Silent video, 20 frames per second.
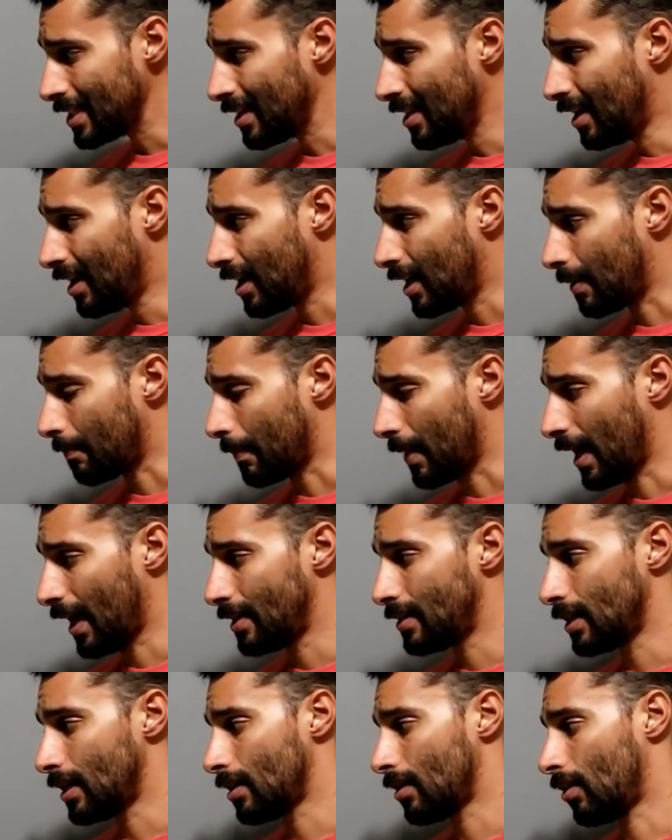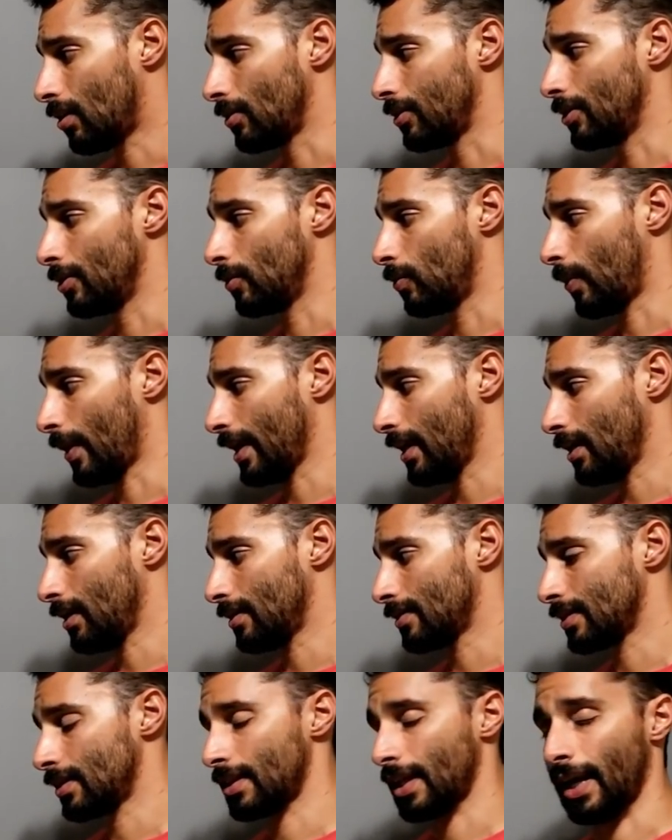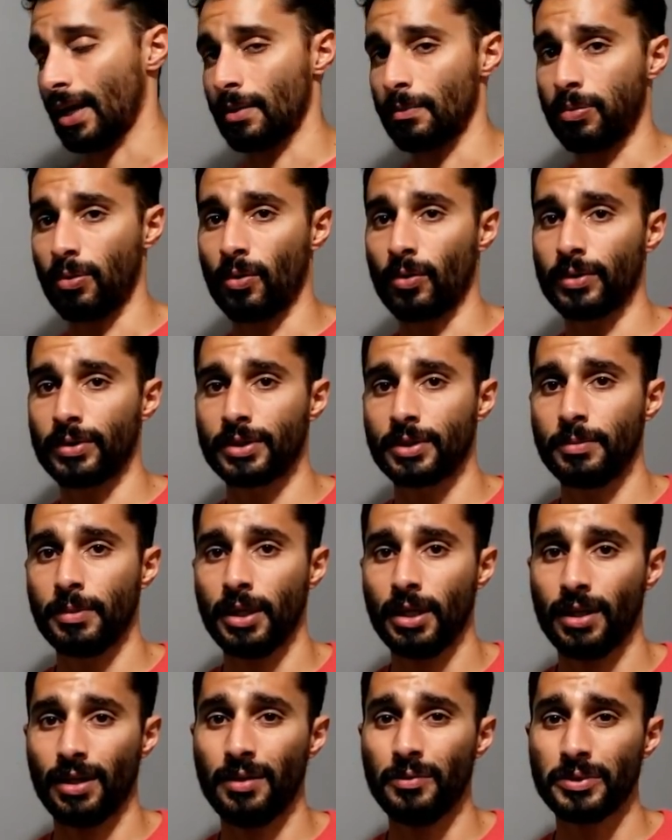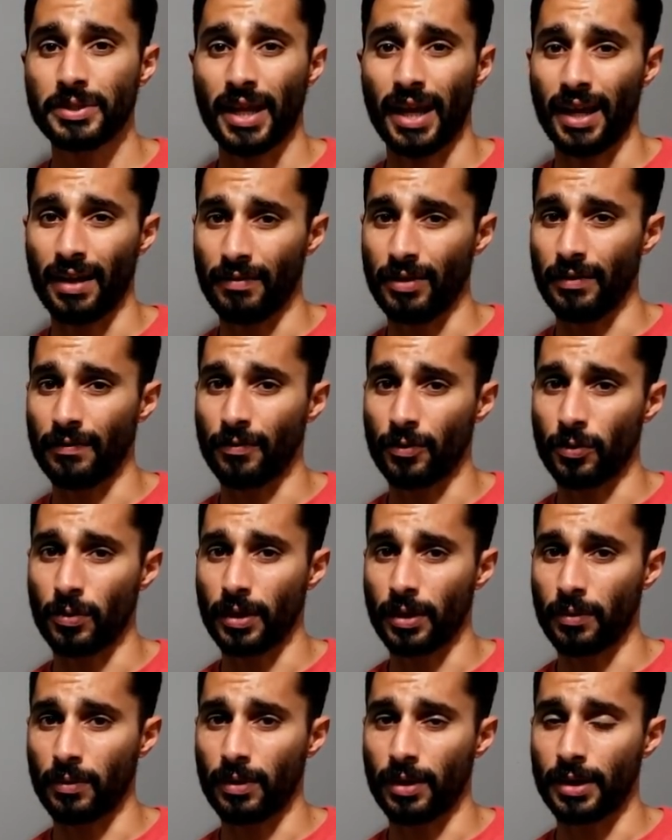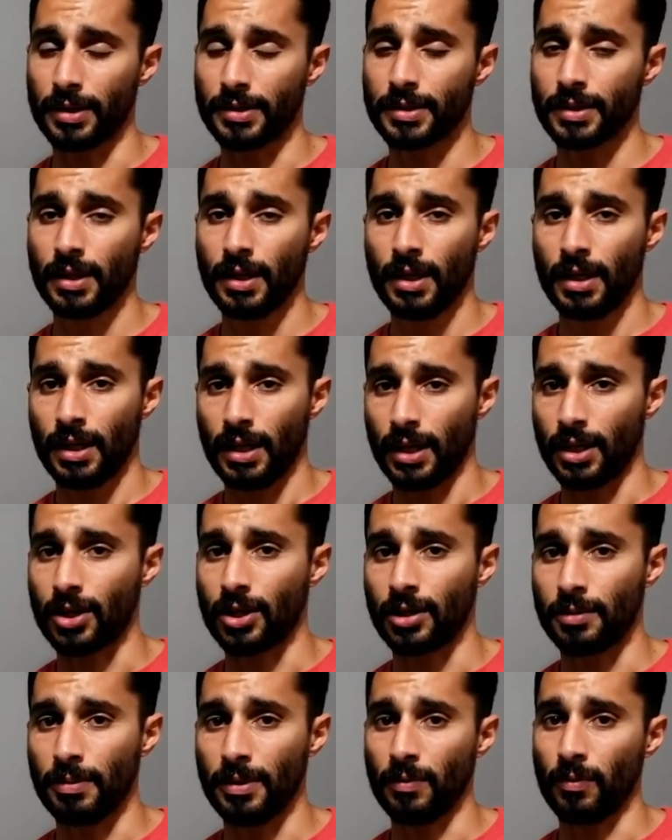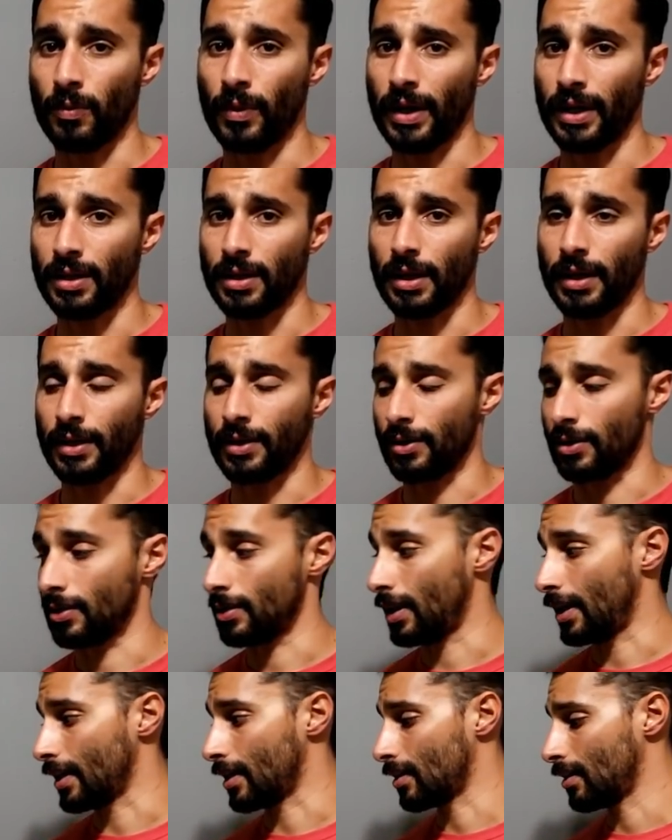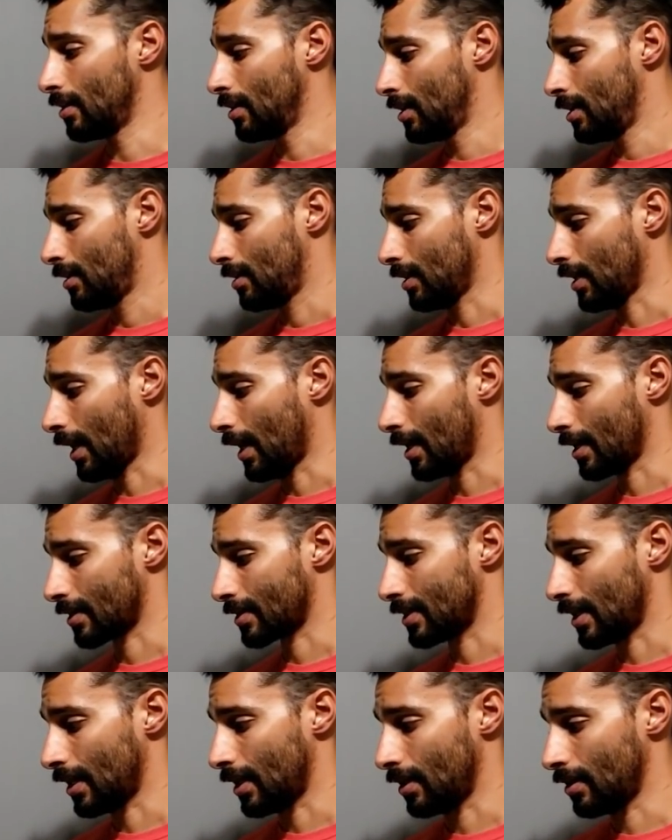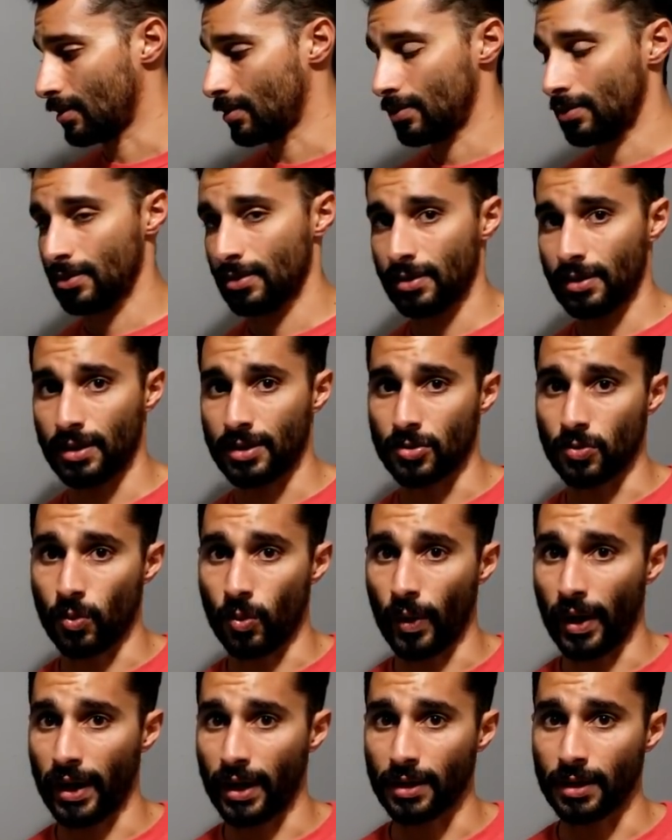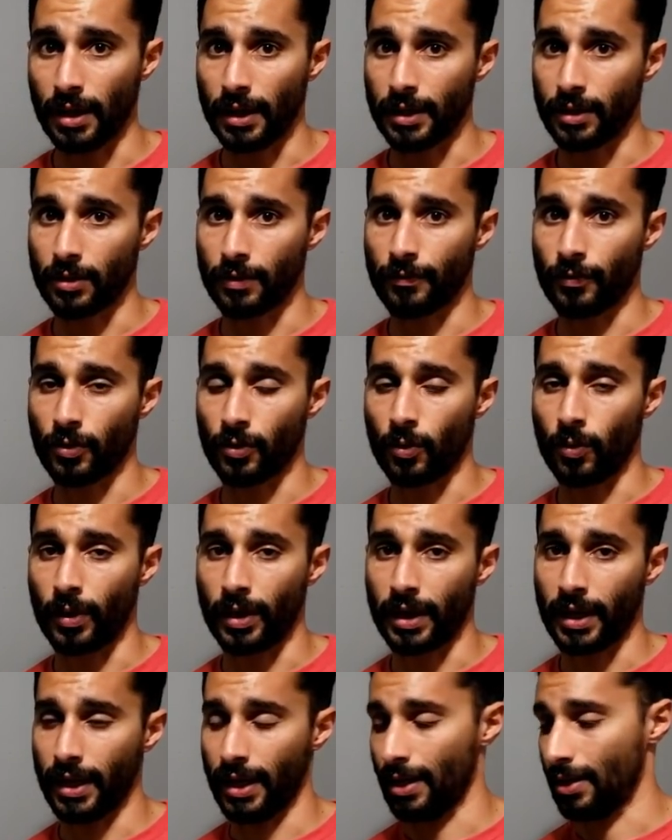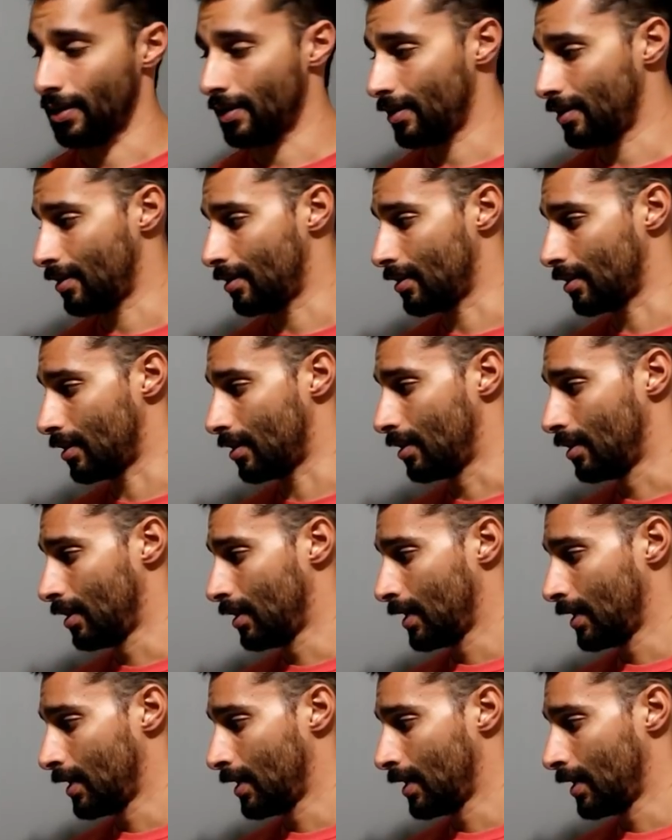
um, and then although weight isn't that important to me, it was heavy for what it was. It could have been way lighter. Like the NX8 is way lighter for a eight. The